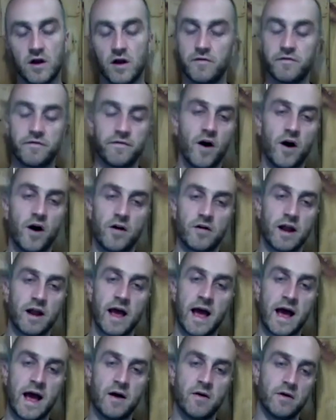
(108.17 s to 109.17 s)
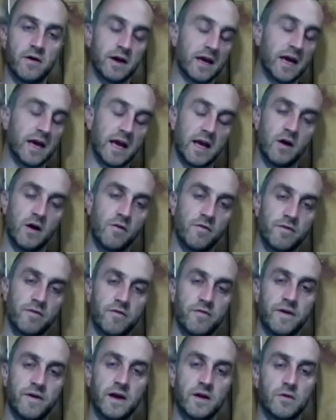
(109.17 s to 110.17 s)
firing it out and kicking it off your
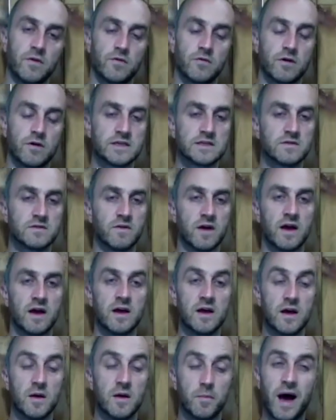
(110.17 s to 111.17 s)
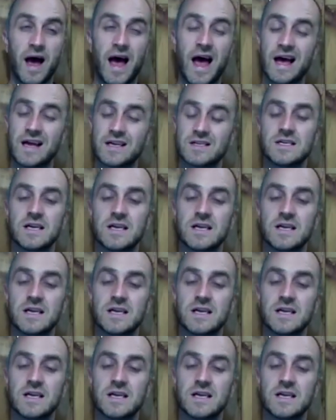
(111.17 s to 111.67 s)
feet and all the rest of it, but actually